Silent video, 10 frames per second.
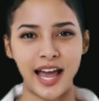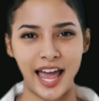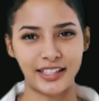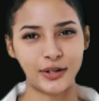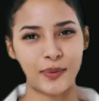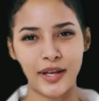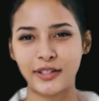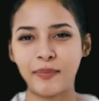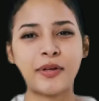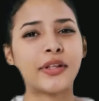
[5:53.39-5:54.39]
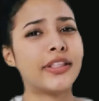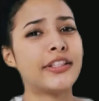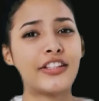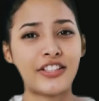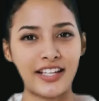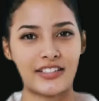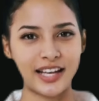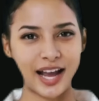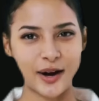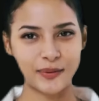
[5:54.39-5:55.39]
and the one that we learned just
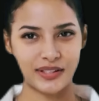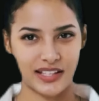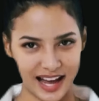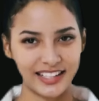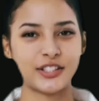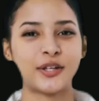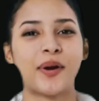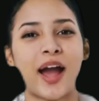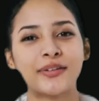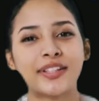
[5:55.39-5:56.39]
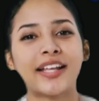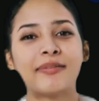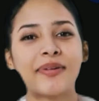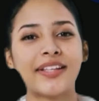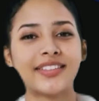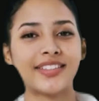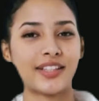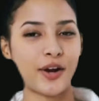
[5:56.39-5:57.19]
now was SQL Database,